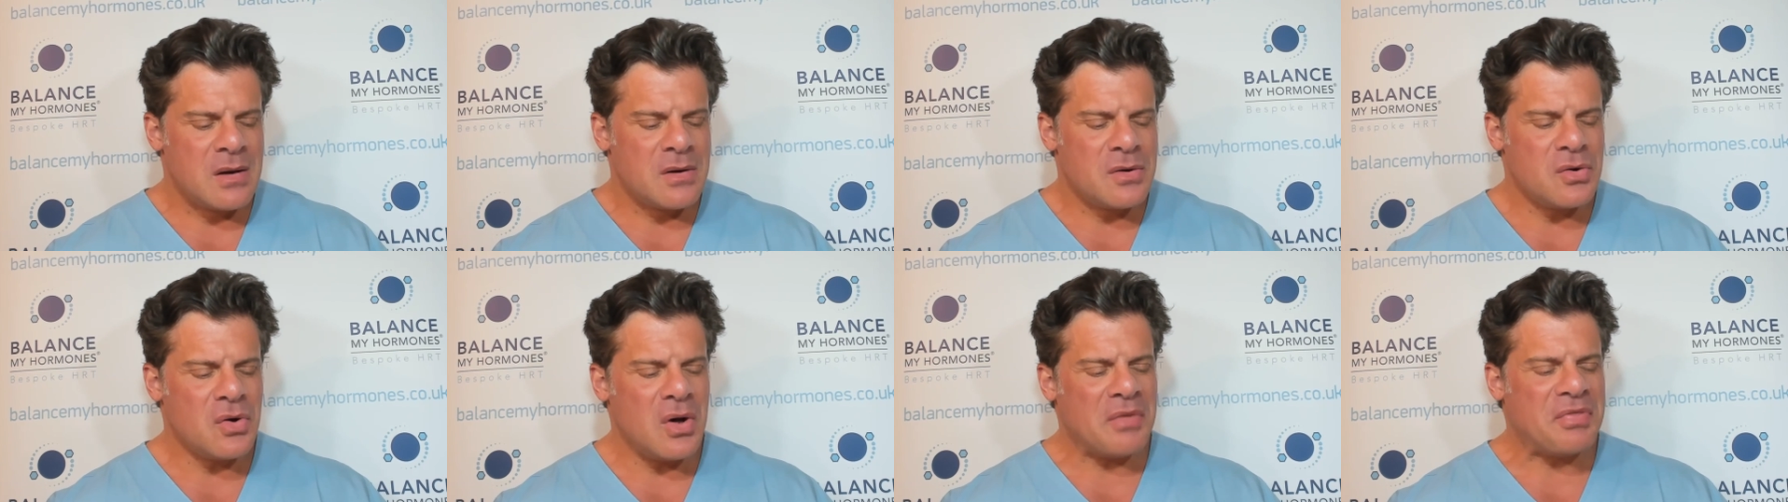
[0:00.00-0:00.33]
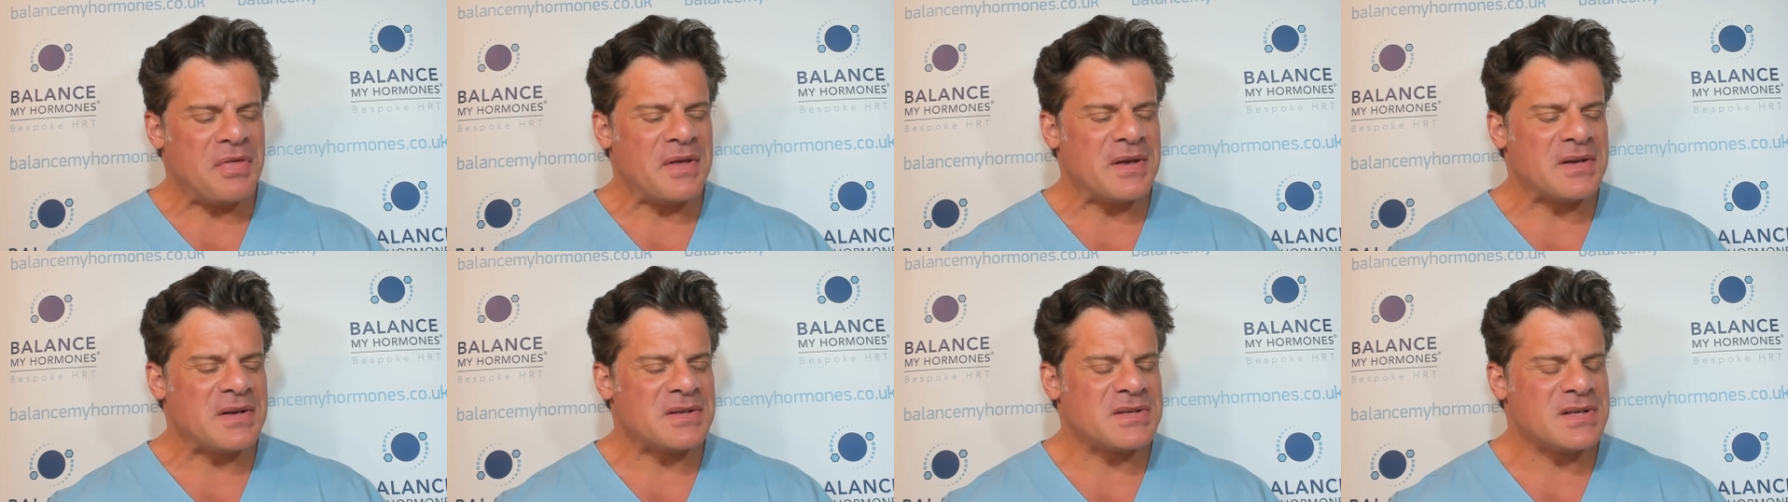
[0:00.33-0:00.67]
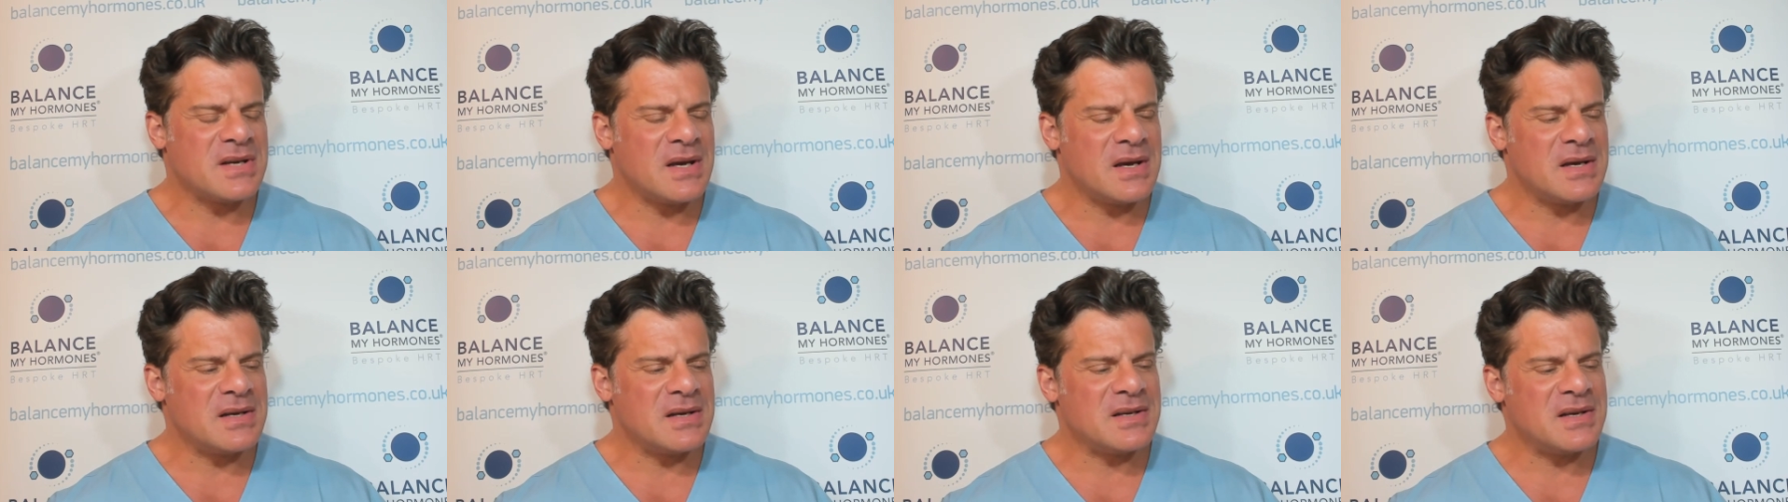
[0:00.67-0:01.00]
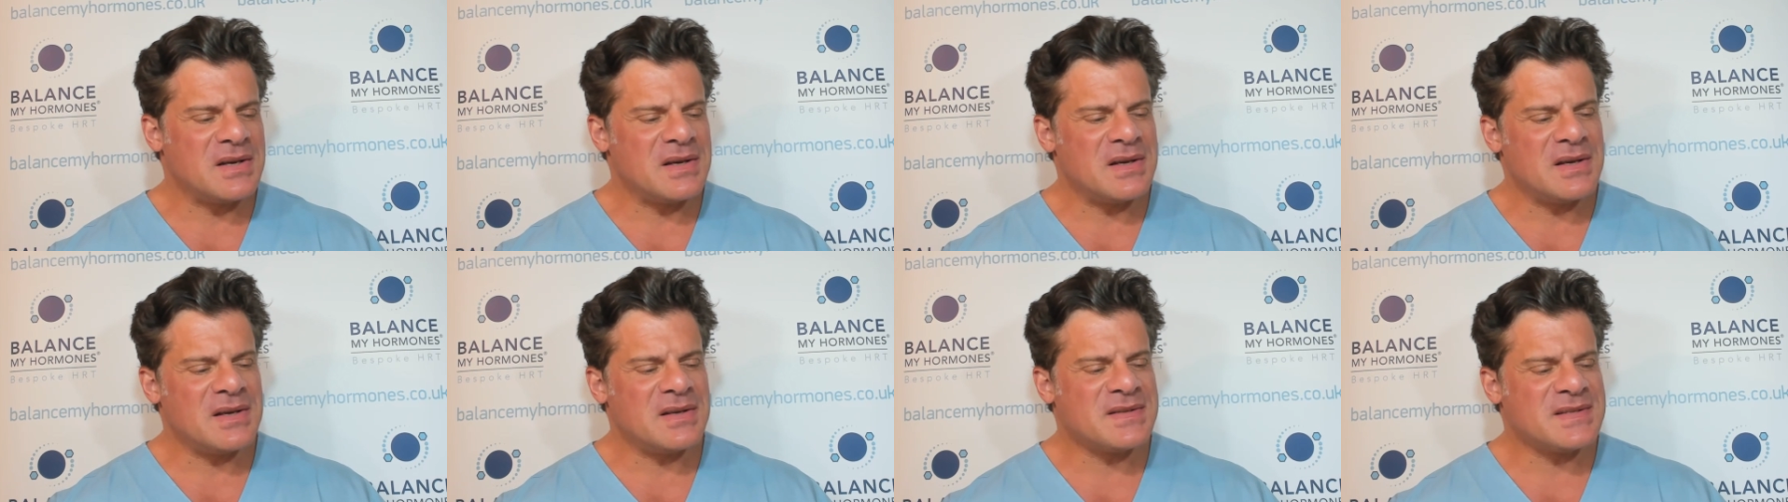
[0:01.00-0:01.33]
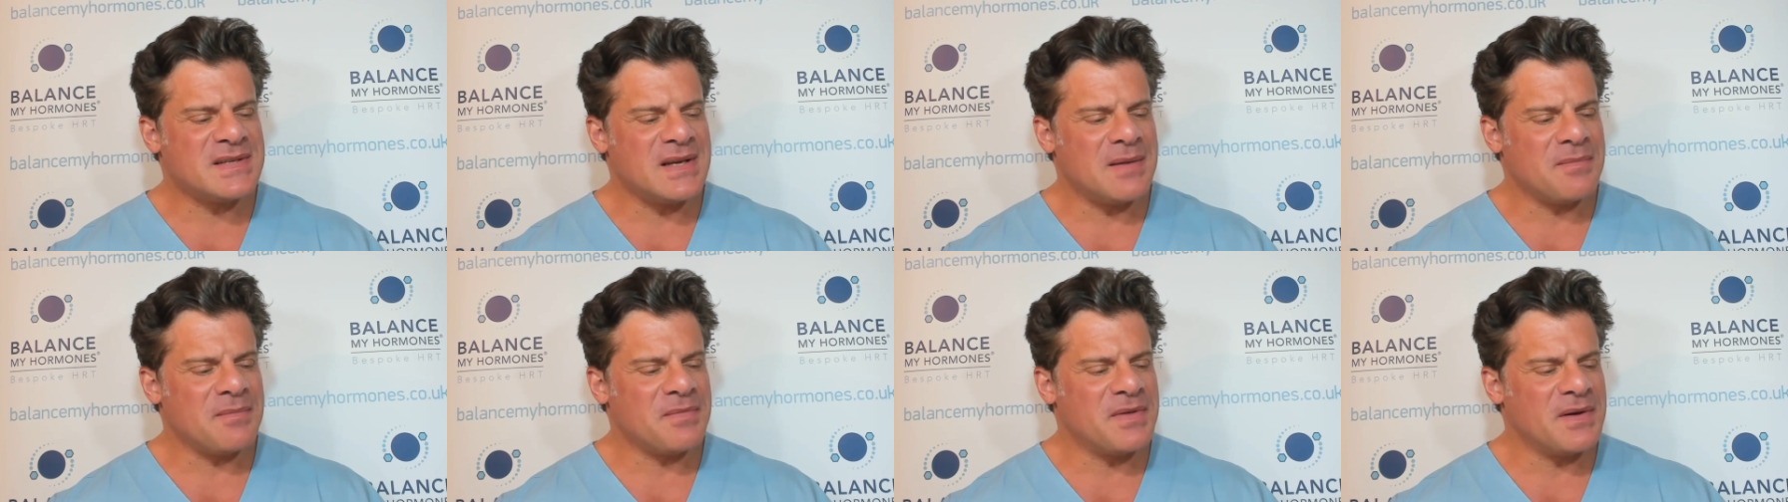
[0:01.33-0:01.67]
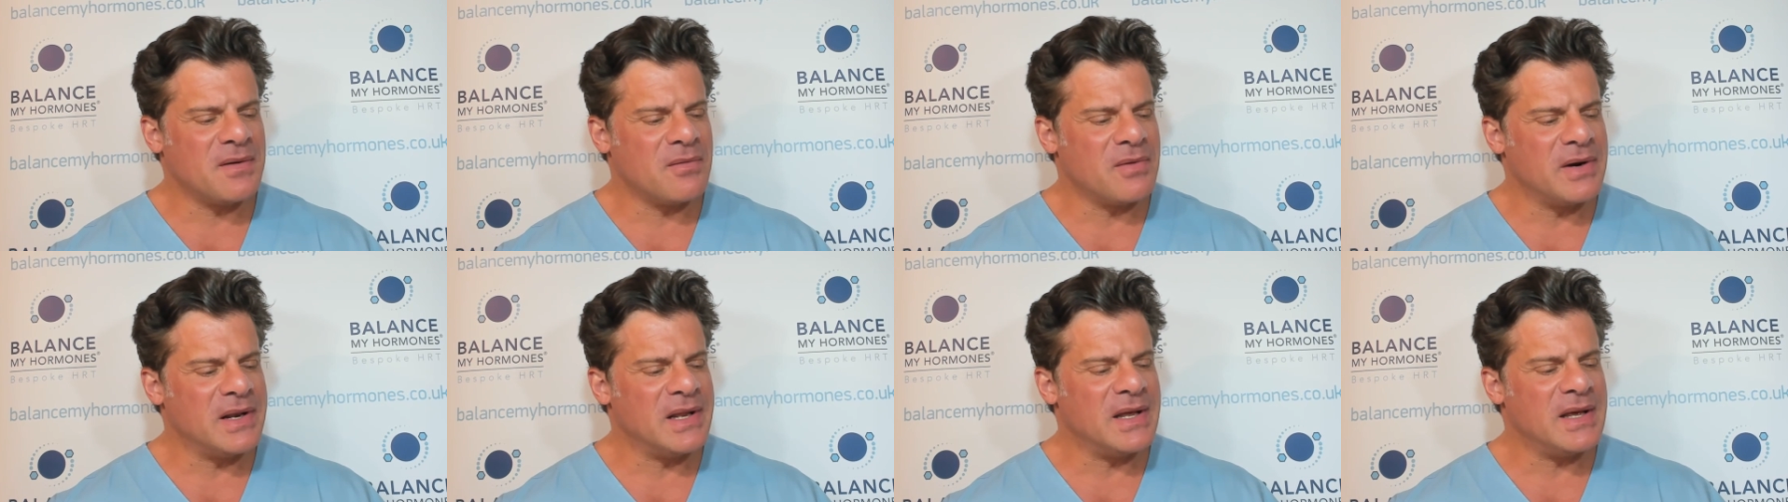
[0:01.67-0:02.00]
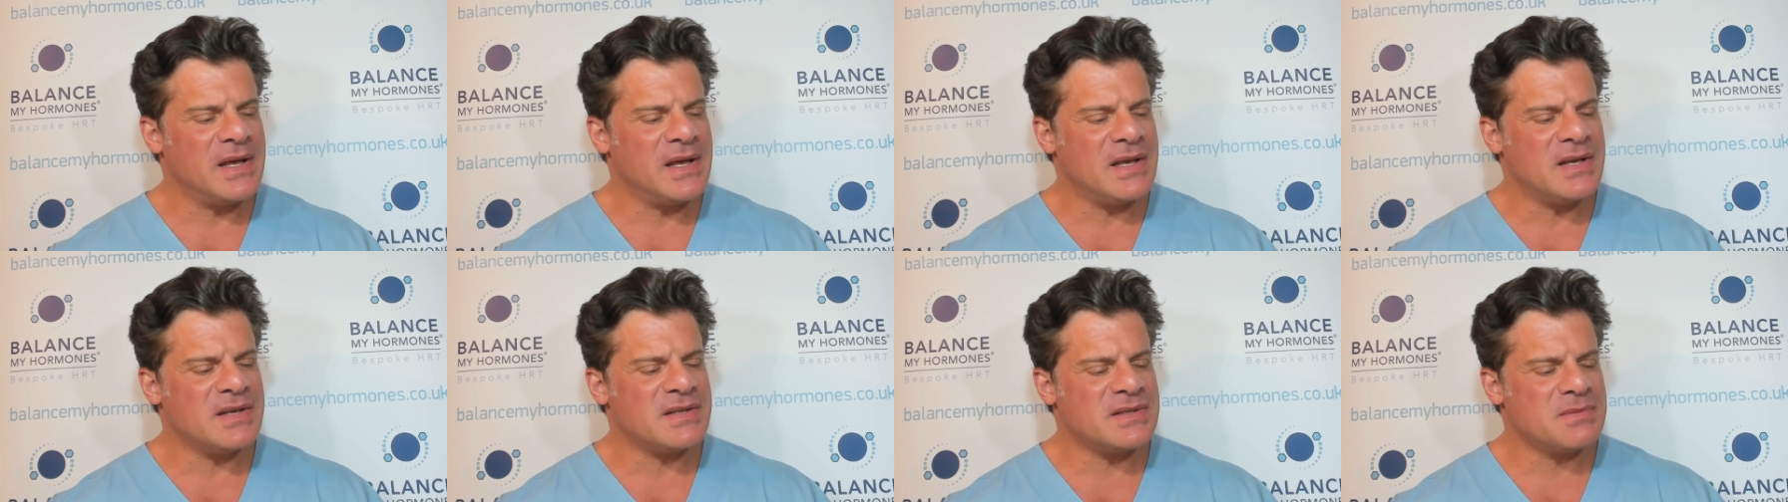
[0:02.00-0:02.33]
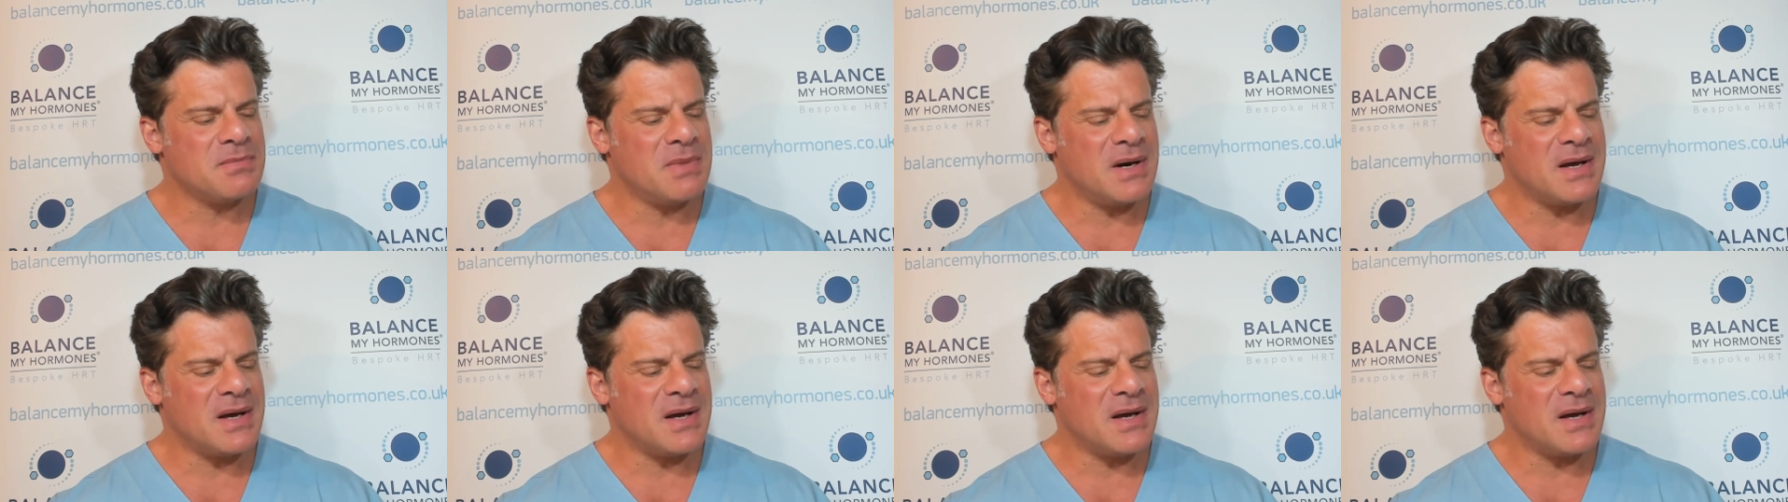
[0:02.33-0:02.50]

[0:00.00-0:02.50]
Well, I think uh, it's, it's something really easy,